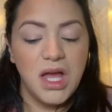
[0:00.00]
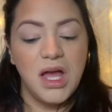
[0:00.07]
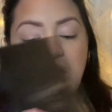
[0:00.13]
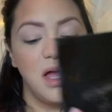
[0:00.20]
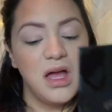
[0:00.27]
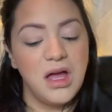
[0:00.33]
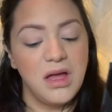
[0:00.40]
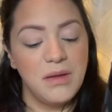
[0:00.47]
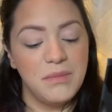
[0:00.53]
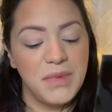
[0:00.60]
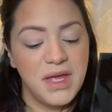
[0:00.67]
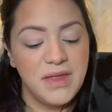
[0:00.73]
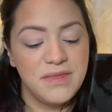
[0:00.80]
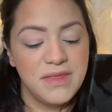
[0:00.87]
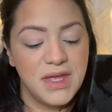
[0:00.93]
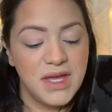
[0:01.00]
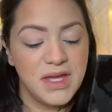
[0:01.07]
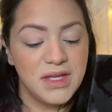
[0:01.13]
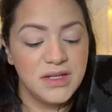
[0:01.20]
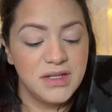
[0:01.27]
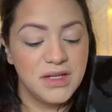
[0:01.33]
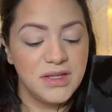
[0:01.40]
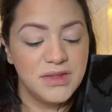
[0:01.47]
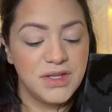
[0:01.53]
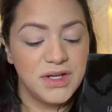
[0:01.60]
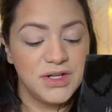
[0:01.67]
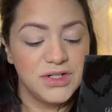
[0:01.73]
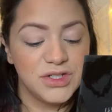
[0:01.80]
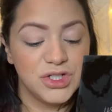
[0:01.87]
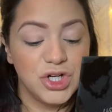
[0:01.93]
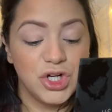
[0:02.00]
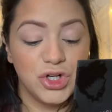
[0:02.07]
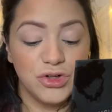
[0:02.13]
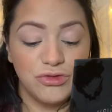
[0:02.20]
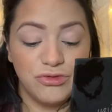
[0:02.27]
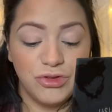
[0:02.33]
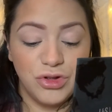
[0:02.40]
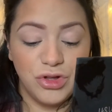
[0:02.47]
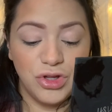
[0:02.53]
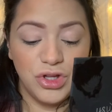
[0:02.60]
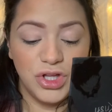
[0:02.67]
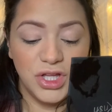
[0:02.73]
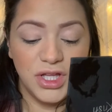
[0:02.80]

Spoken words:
And then there's Hurtful